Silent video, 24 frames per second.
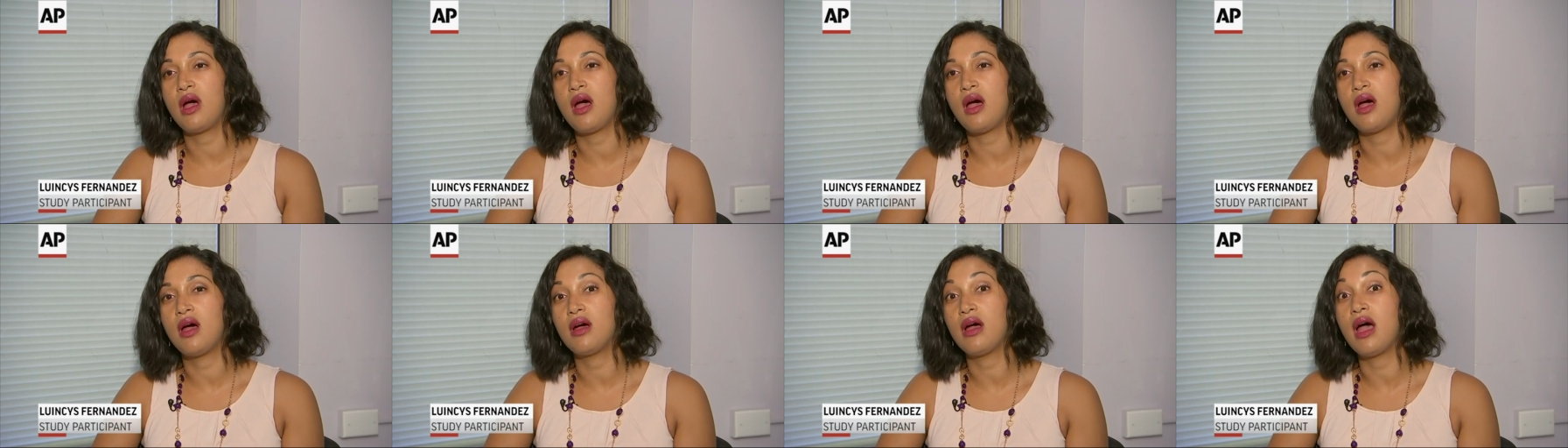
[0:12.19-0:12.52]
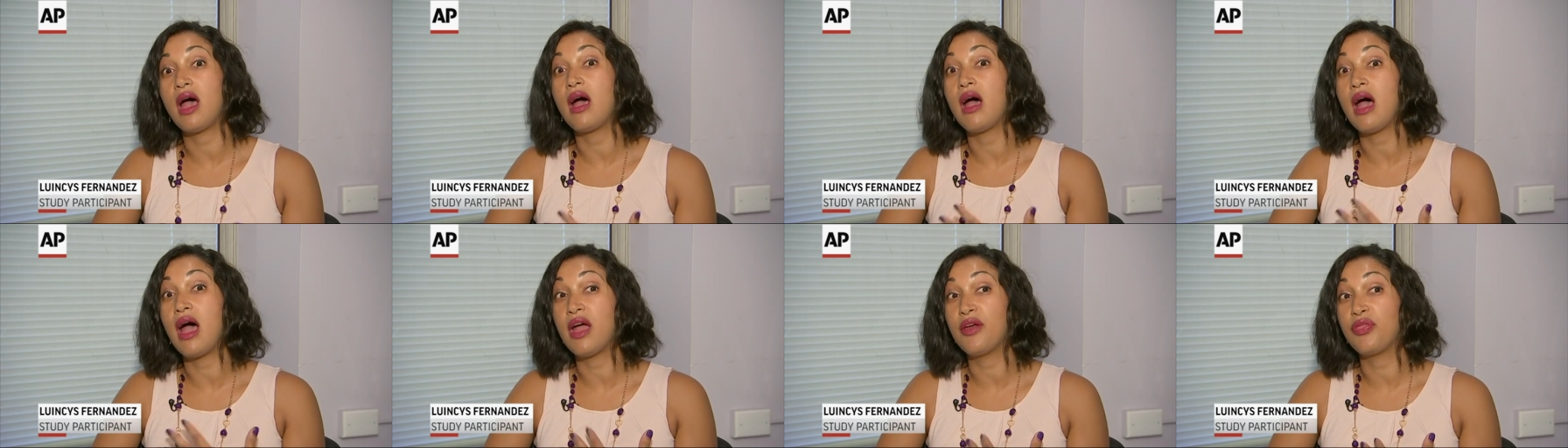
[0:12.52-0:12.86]
uh,
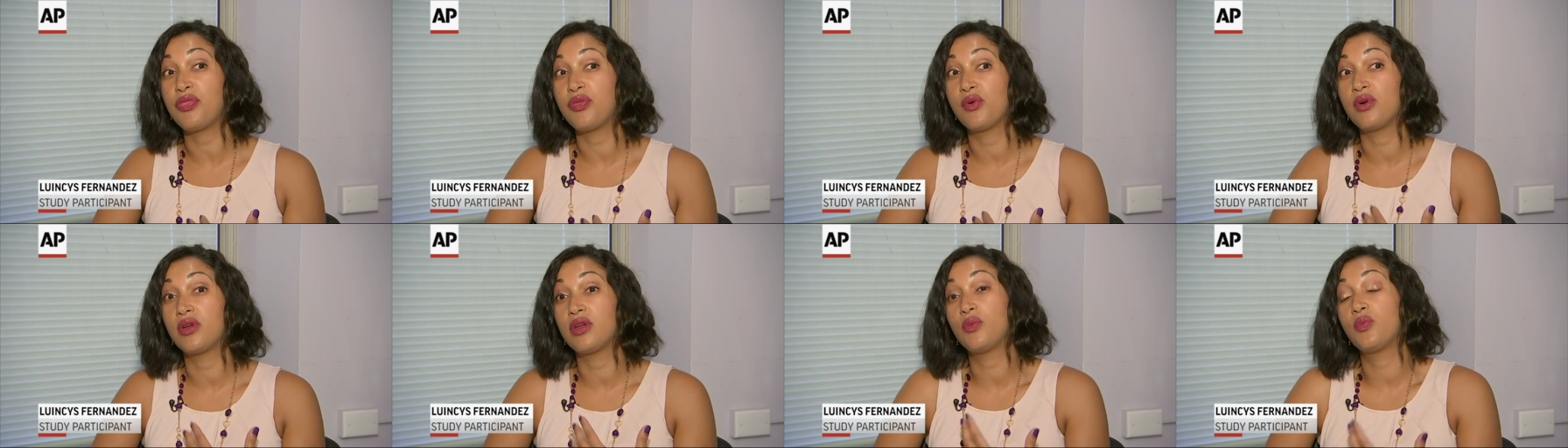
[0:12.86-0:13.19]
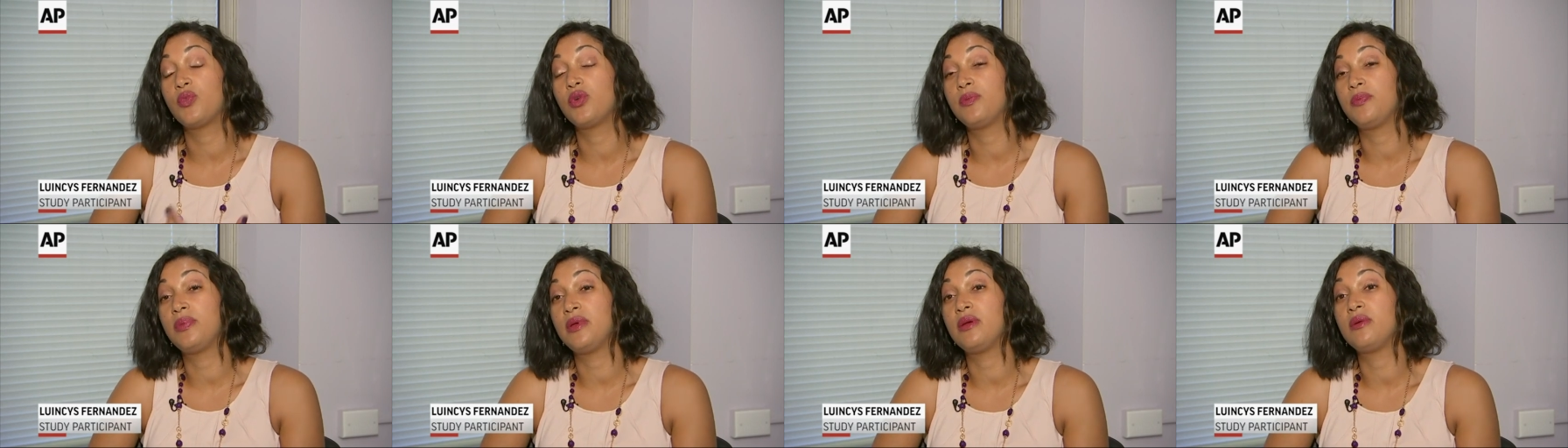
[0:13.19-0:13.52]
I thought,
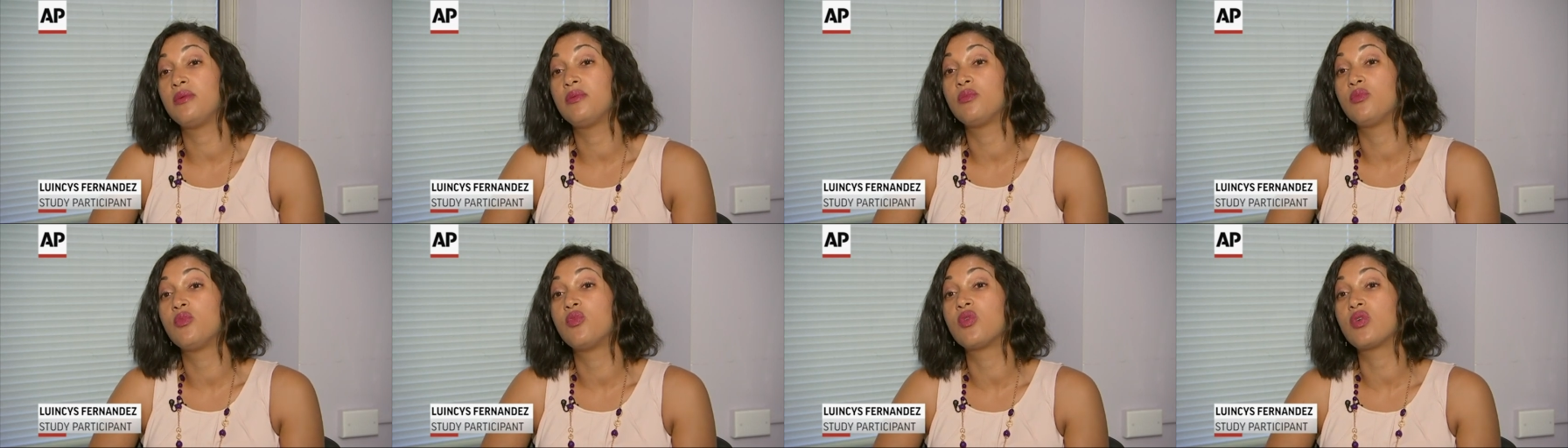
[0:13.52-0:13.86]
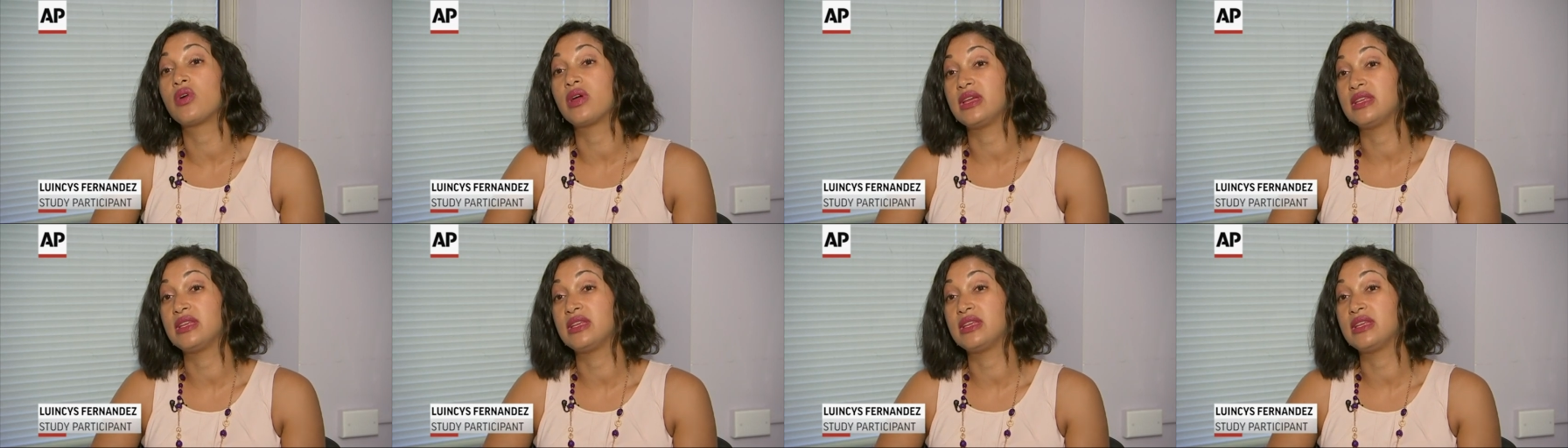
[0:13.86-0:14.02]
would be more